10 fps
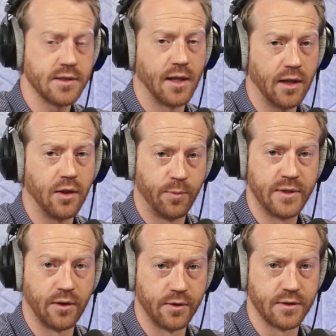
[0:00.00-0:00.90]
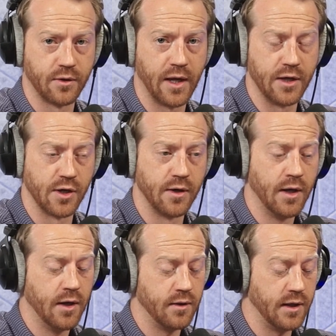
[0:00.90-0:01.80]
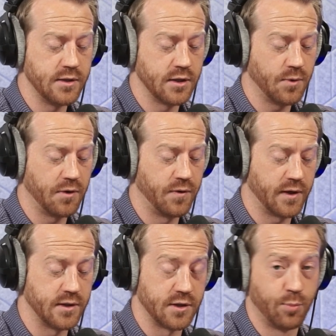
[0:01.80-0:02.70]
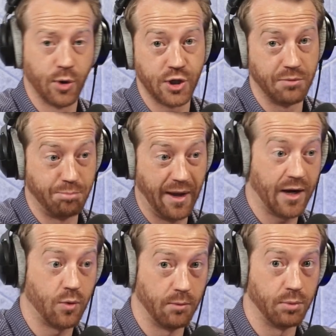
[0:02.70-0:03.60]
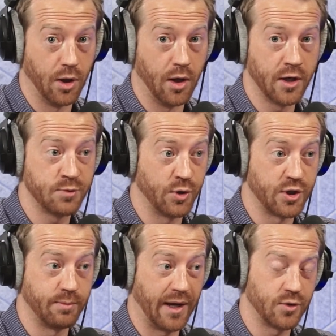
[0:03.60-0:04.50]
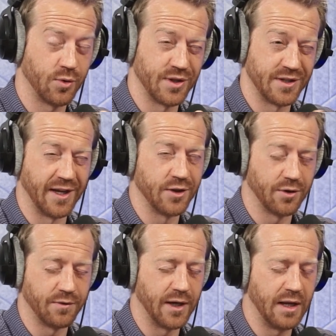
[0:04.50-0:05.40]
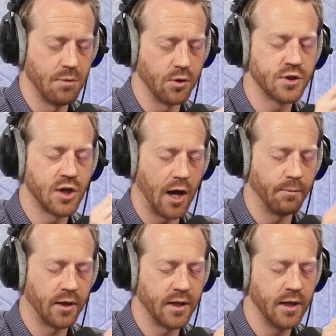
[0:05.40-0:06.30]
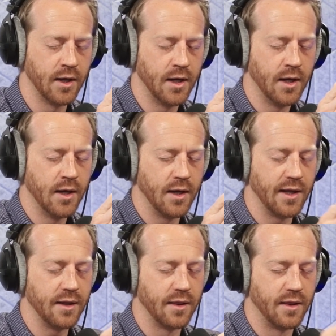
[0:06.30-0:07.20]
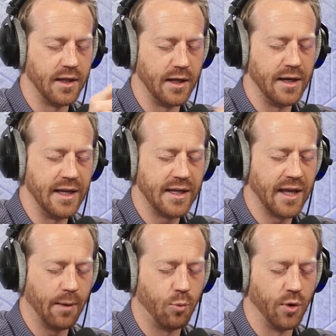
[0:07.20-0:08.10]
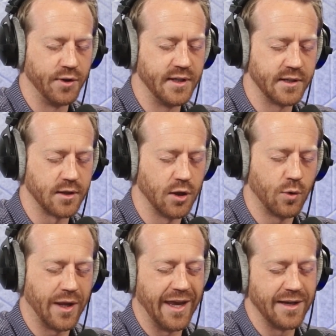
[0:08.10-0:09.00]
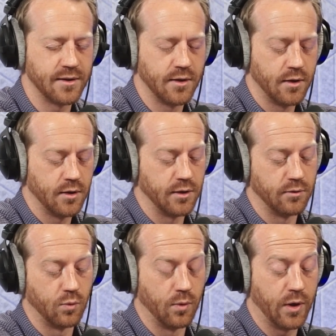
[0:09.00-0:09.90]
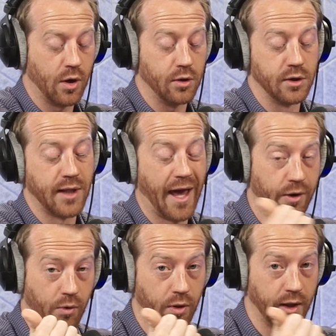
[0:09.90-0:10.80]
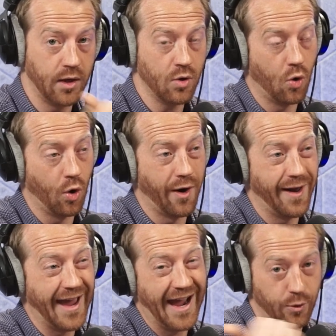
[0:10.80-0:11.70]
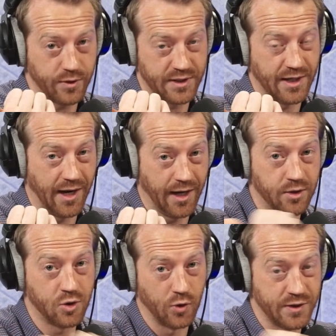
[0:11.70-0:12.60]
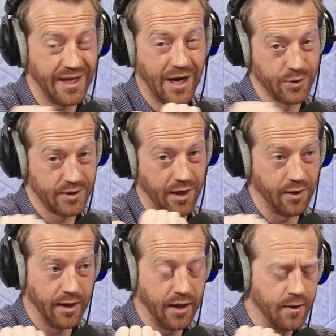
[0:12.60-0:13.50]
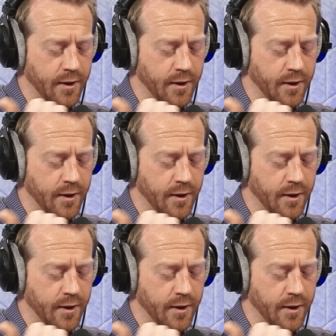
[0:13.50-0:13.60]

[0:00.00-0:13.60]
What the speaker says: likely a patellar dislocation. The easiest way to fix is to push it back where it belongs, push it back towards the center of the knee. Most commonly, the kneecap will dislocate what we call laterally or outside, towards the outside of the knee,